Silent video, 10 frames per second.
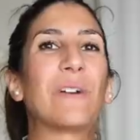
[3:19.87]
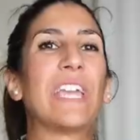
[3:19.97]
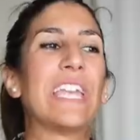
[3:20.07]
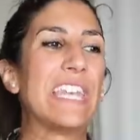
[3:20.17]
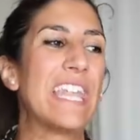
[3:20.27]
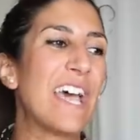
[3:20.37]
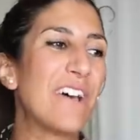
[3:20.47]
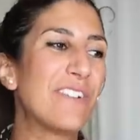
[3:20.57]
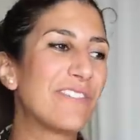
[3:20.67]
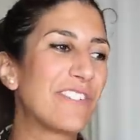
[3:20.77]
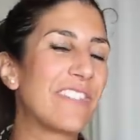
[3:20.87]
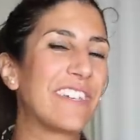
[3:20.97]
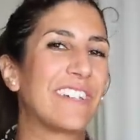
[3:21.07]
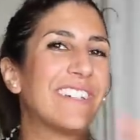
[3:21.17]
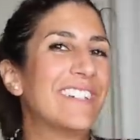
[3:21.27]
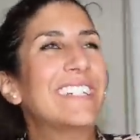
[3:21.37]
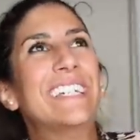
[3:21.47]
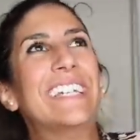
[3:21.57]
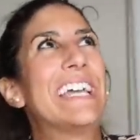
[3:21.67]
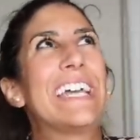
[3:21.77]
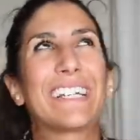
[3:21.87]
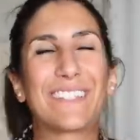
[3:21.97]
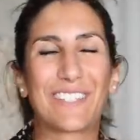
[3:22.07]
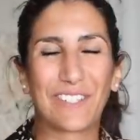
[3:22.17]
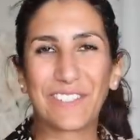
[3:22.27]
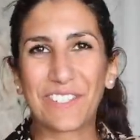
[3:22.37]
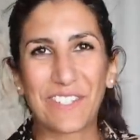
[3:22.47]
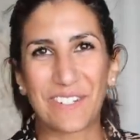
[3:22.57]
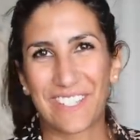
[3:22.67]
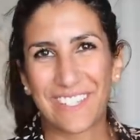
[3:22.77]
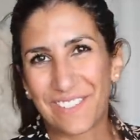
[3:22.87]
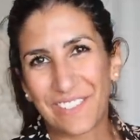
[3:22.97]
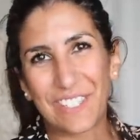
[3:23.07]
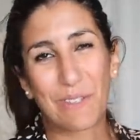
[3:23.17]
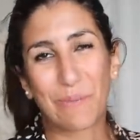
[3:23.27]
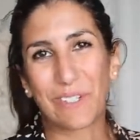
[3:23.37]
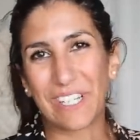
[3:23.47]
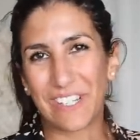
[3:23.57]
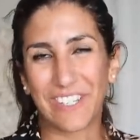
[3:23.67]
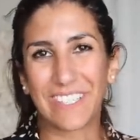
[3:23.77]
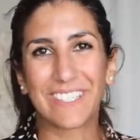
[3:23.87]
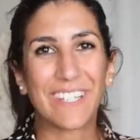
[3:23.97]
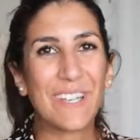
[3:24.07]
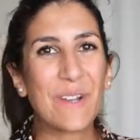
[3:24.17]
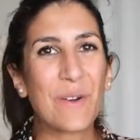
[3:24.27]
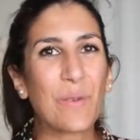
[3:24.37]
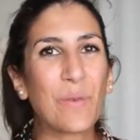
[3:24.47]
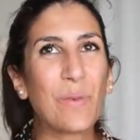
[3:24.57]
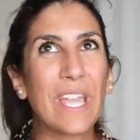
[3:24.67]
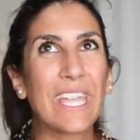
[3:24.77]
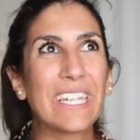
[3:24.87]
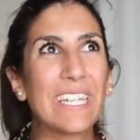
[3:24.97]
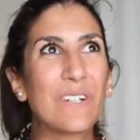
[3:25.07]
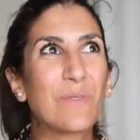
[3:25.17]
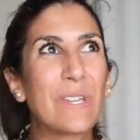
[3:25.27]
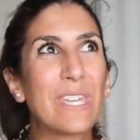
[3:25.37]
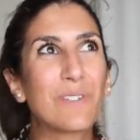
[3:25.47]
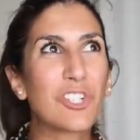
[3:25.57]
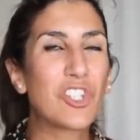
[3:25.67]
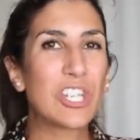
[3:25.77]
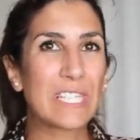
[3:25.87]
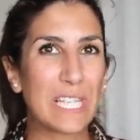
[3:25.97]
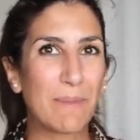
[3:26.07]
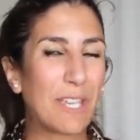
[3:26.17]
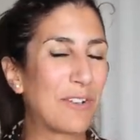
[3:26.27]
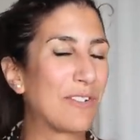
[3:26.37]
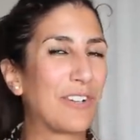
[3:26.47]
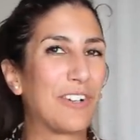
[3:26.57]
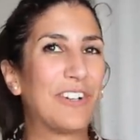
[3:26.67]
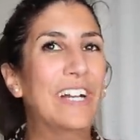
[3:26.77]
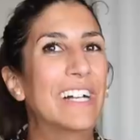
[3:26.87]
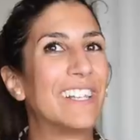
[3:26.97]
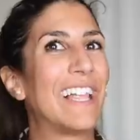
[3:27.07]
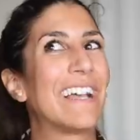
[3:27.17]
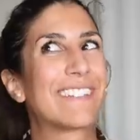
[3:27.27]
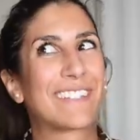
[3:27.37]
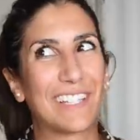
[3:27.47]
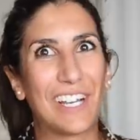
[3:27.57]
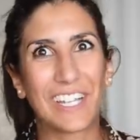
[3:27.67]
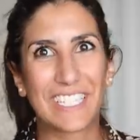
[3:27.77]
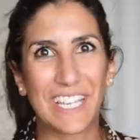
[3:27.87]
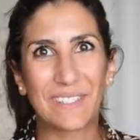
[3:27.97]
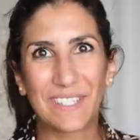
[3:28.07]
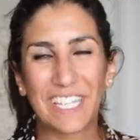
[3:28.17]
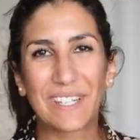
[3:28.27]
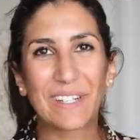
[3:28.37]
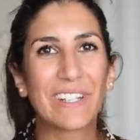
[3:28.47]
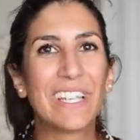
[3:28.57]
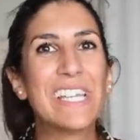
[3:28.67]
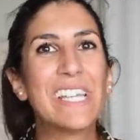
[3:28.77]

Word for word: Okay, now for the external sources of inspiration. When we were just coming out of our last lockdown here,